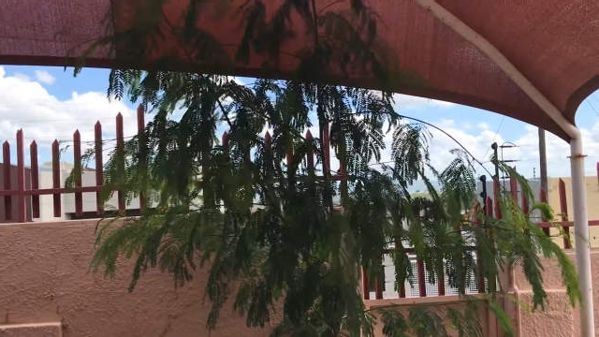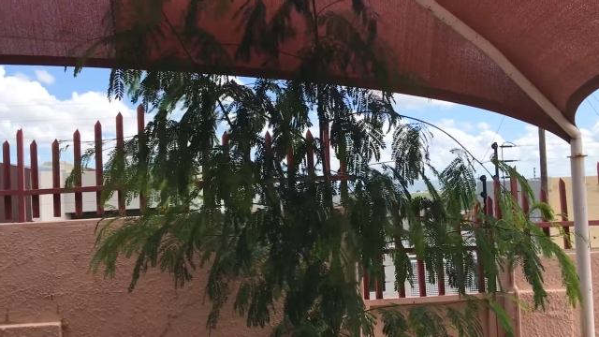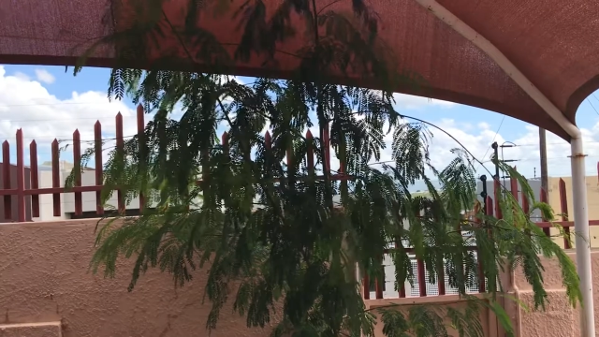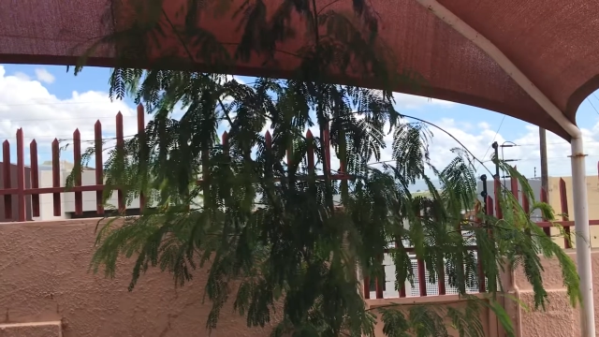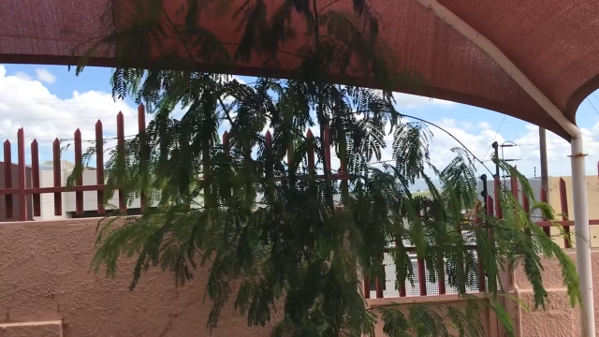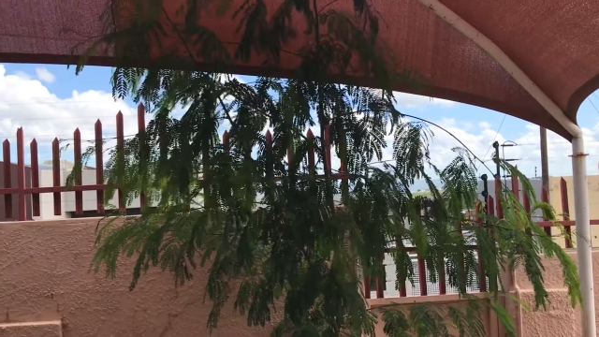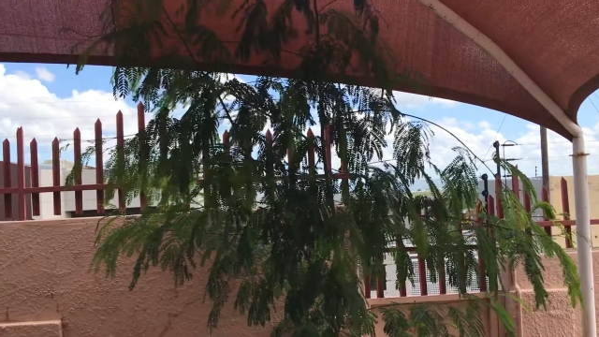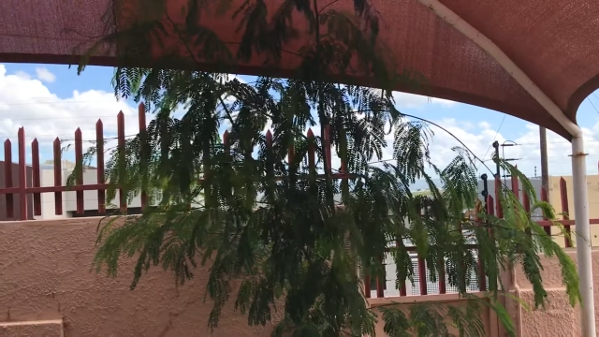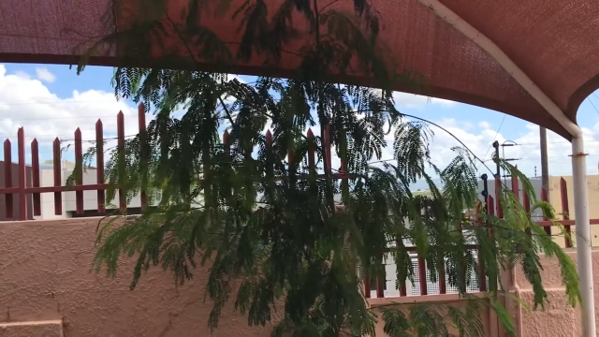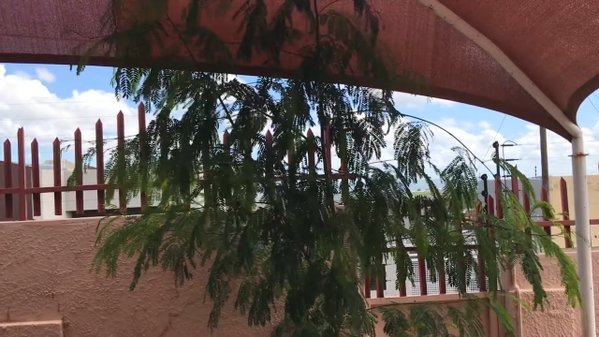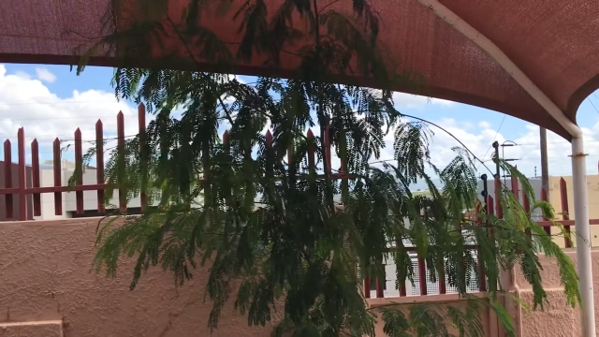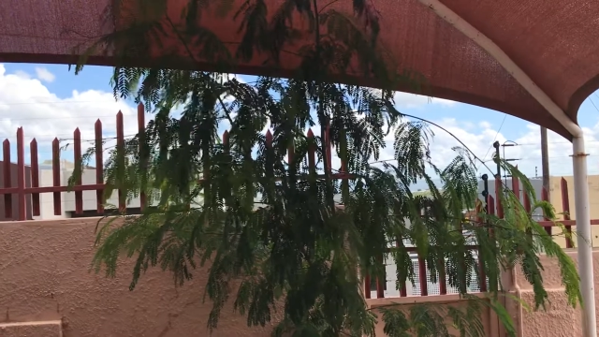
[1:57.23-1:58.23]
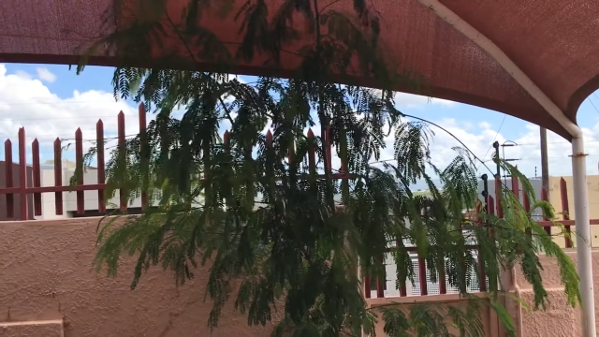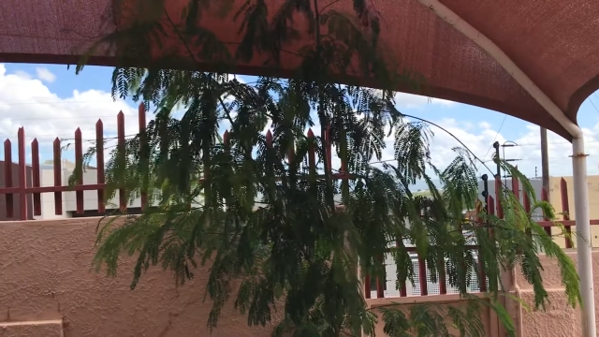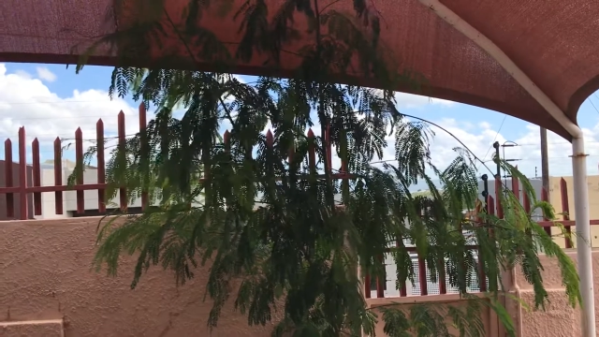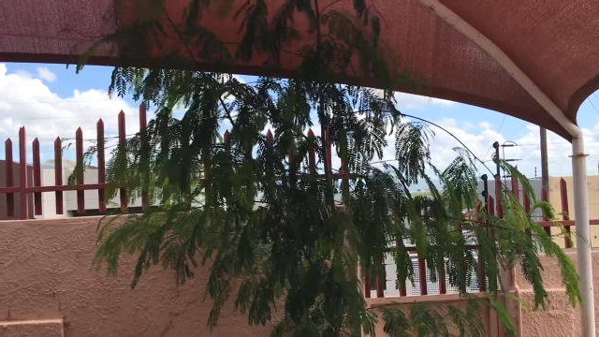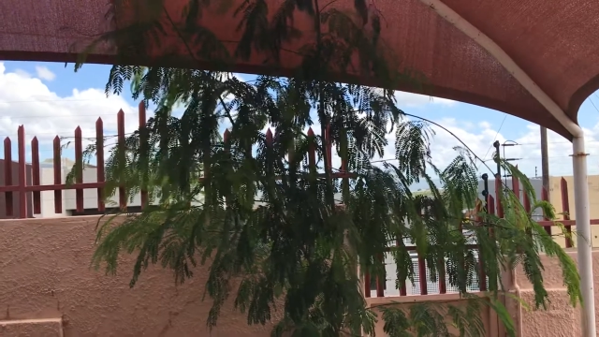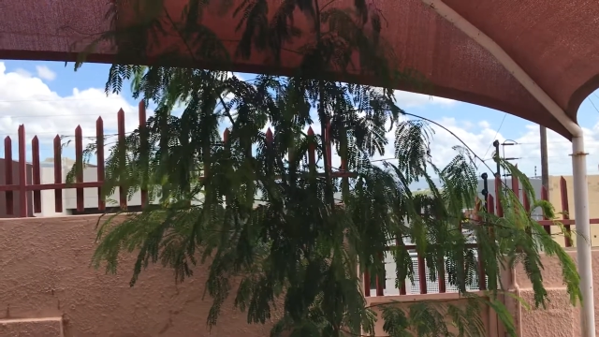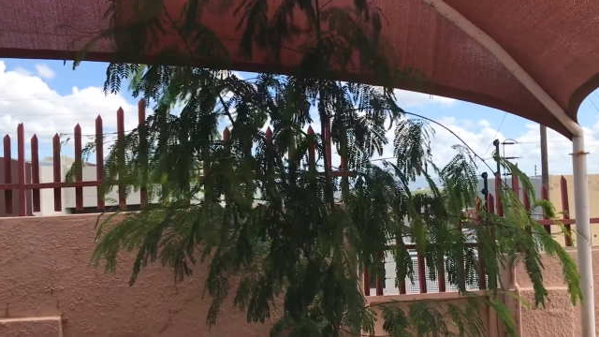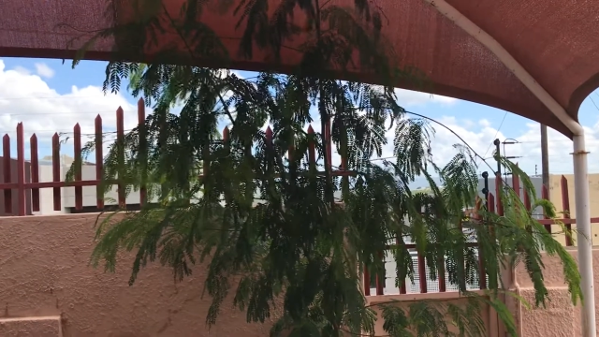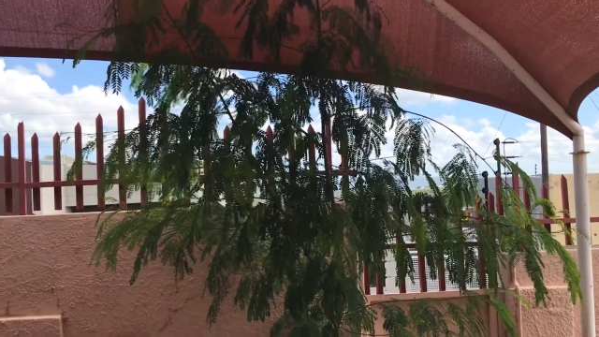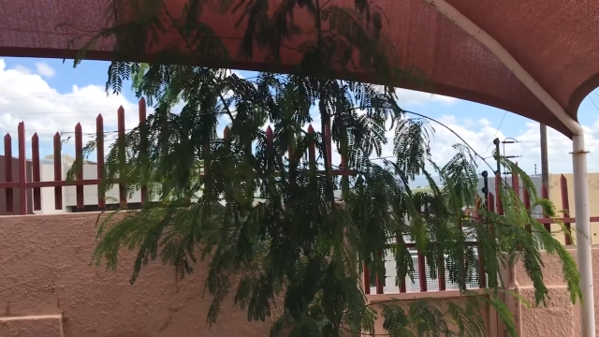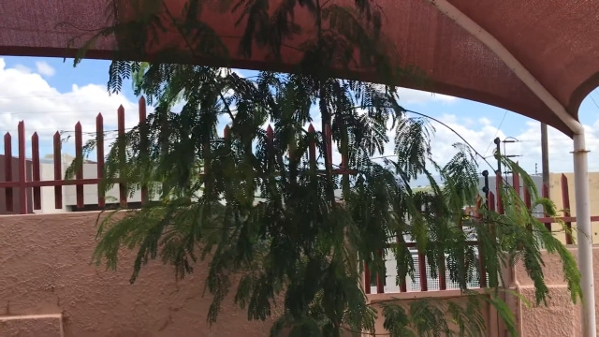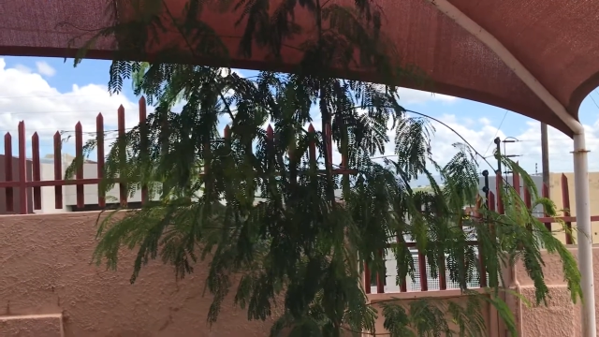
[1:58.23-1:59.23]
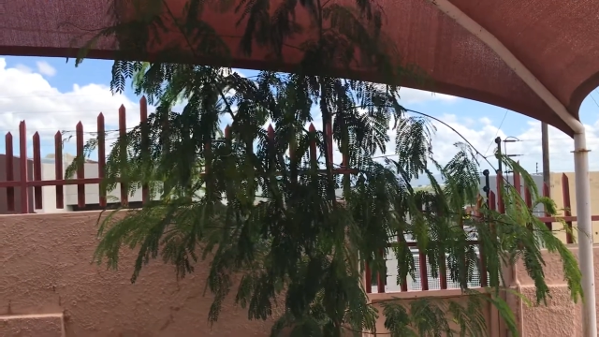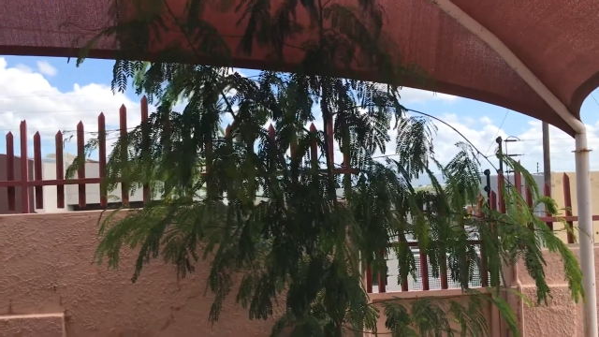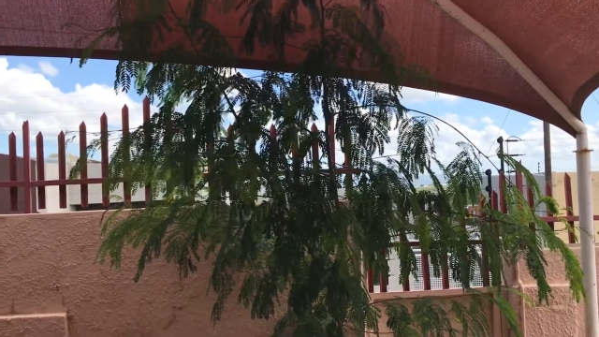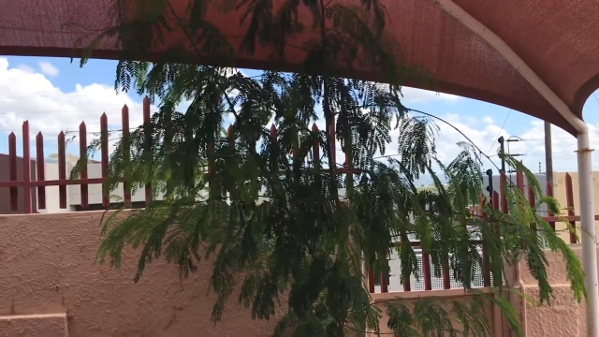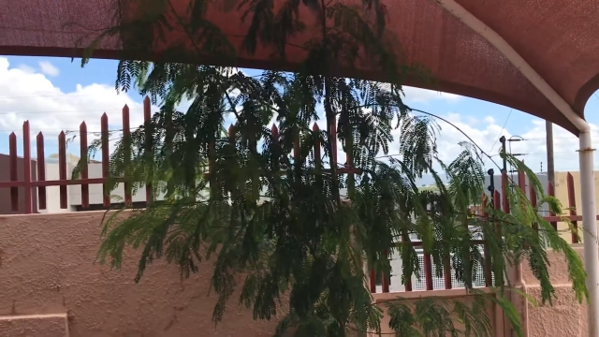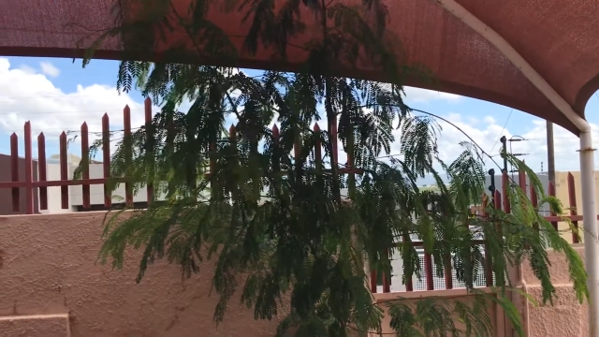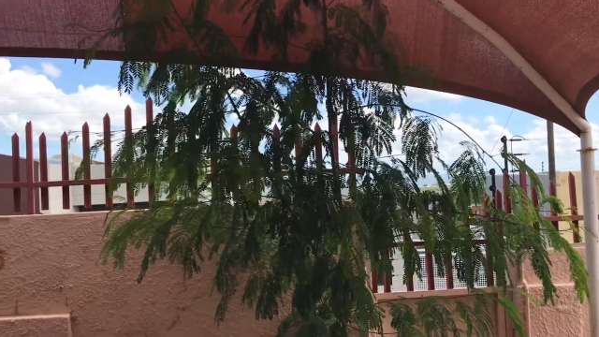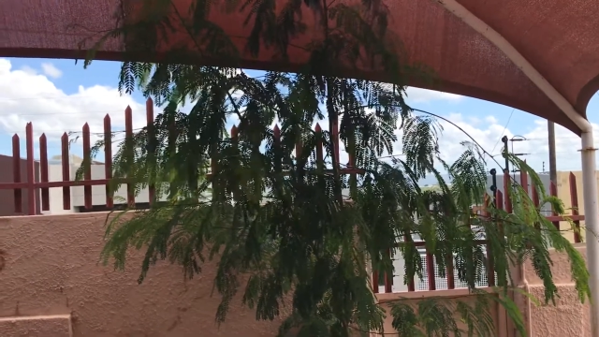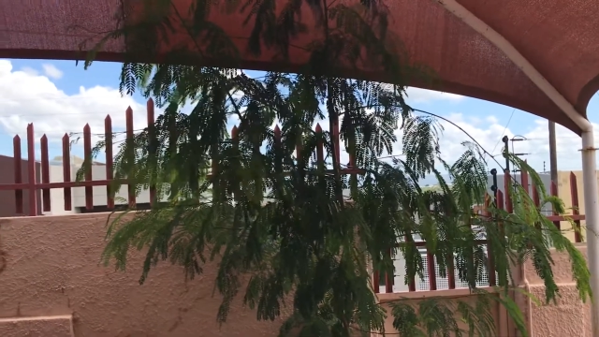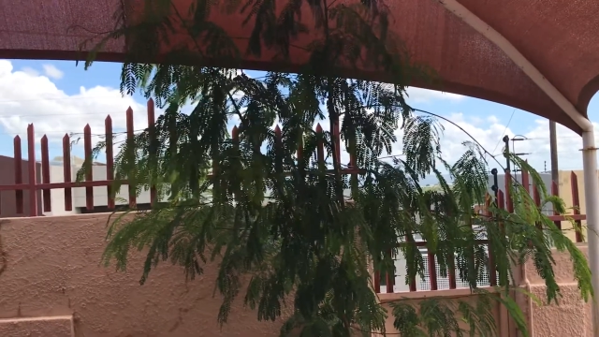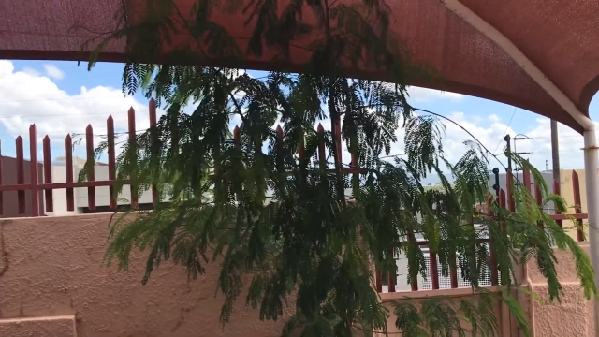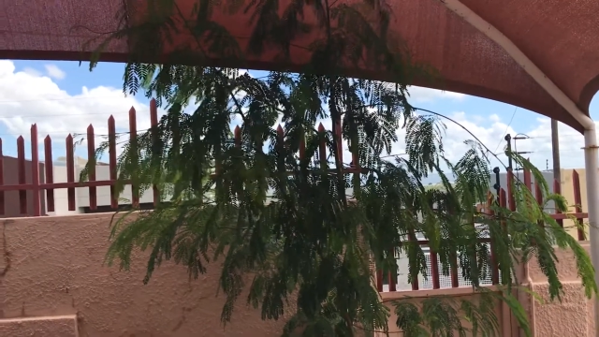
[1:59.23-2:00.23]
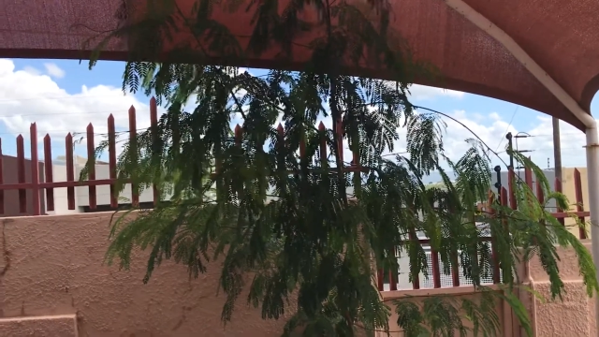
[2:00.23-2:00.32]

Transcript: No face is visible, so there are no lips to read.